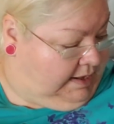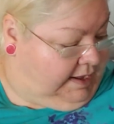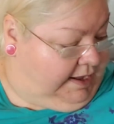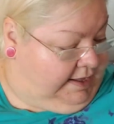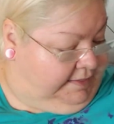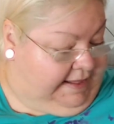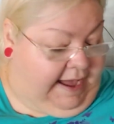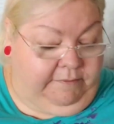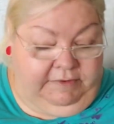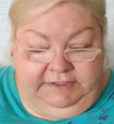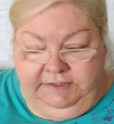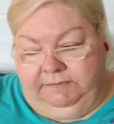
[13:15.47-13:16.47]
Uh,
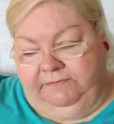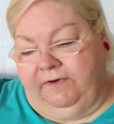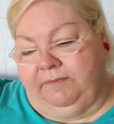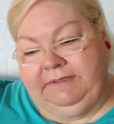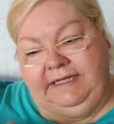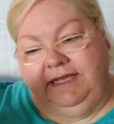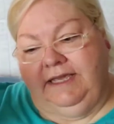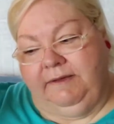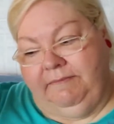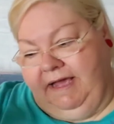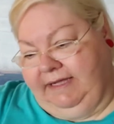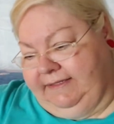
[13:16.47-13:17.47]
that was from
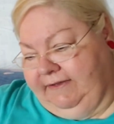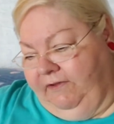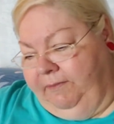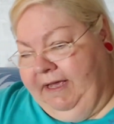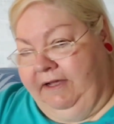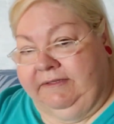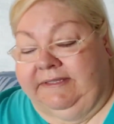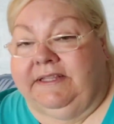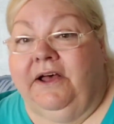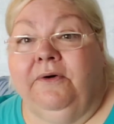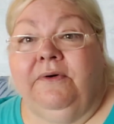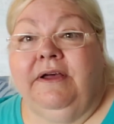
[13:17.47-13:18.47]
taking massive amounts
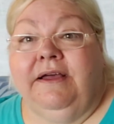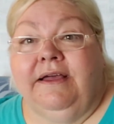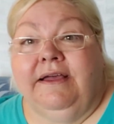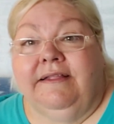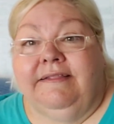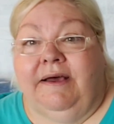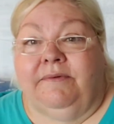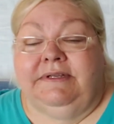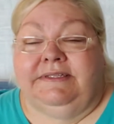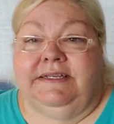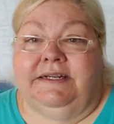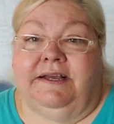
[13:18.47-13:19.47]
though. That
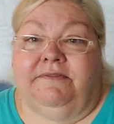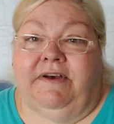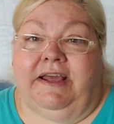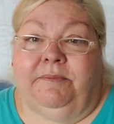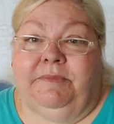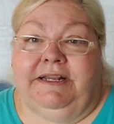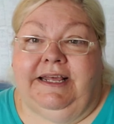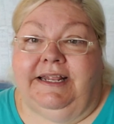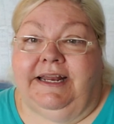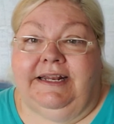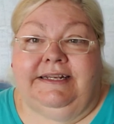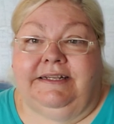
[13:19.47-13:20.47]
was in a vitamin
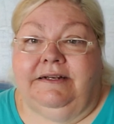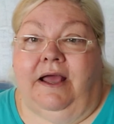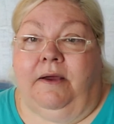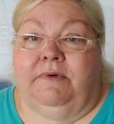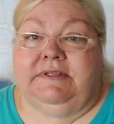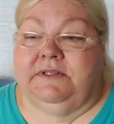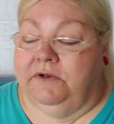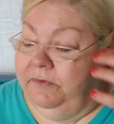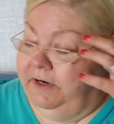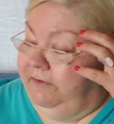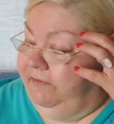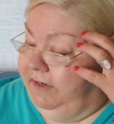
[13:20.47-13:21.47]
and I did I wasn't
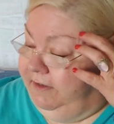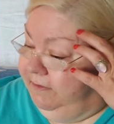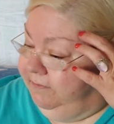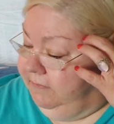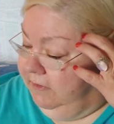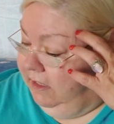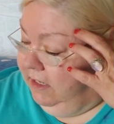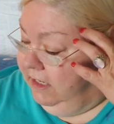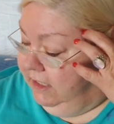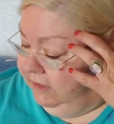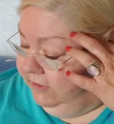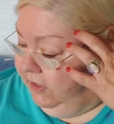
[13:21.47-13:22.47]
aware of it.
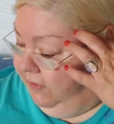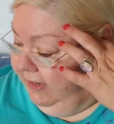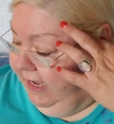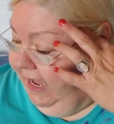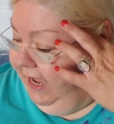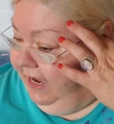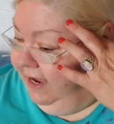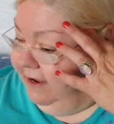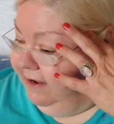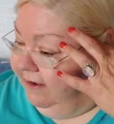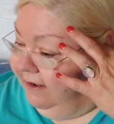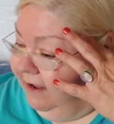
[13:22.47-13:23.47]
So okay,
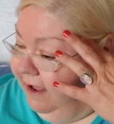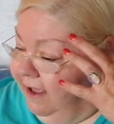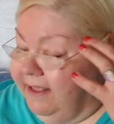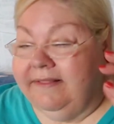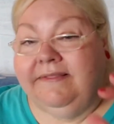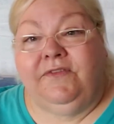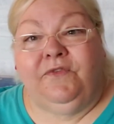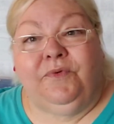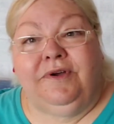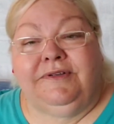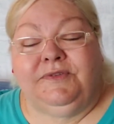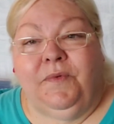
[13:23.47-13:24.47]
this
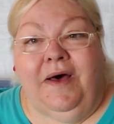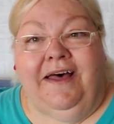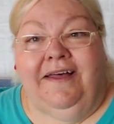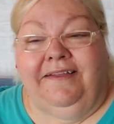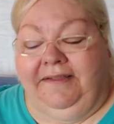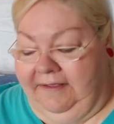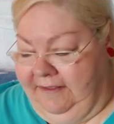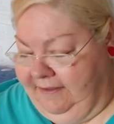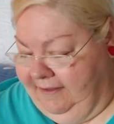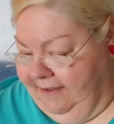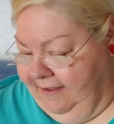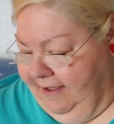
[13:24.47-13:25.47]
works well.
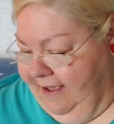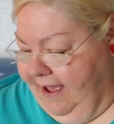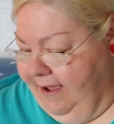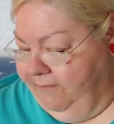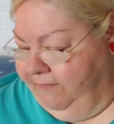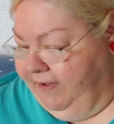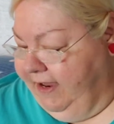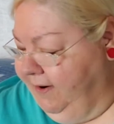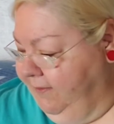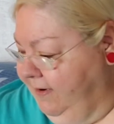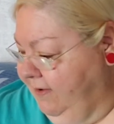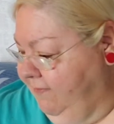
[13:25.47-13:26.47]
I'm
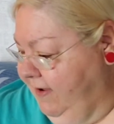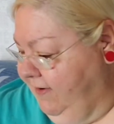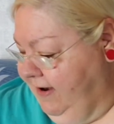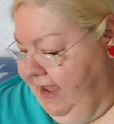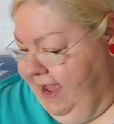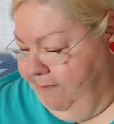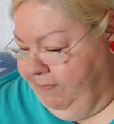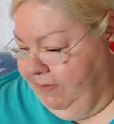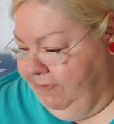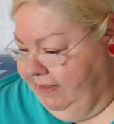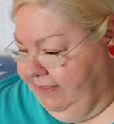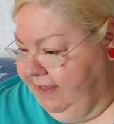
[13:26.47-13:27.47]
very, very happy
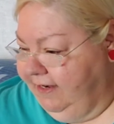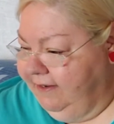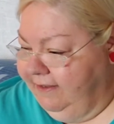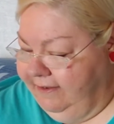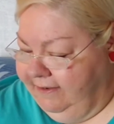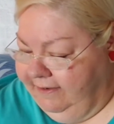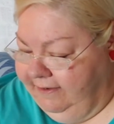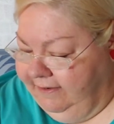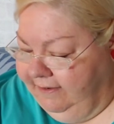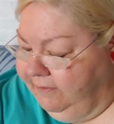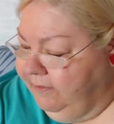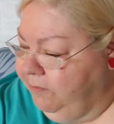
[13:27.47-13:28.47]
with it.
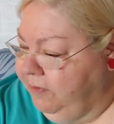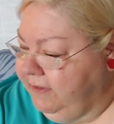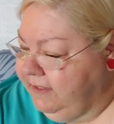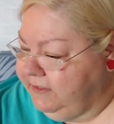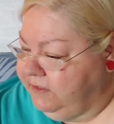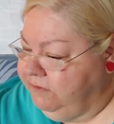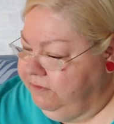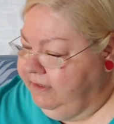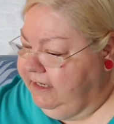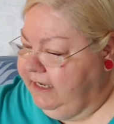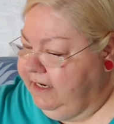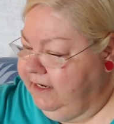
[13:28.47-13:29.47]
We'll put this through
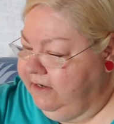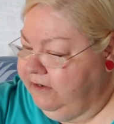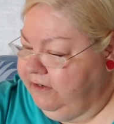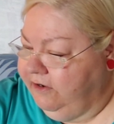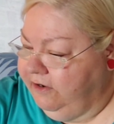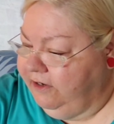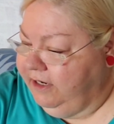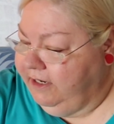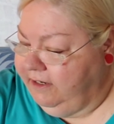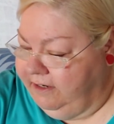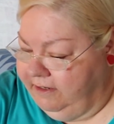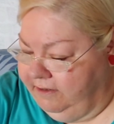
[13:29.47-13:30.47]
again, I couldn't hurt it.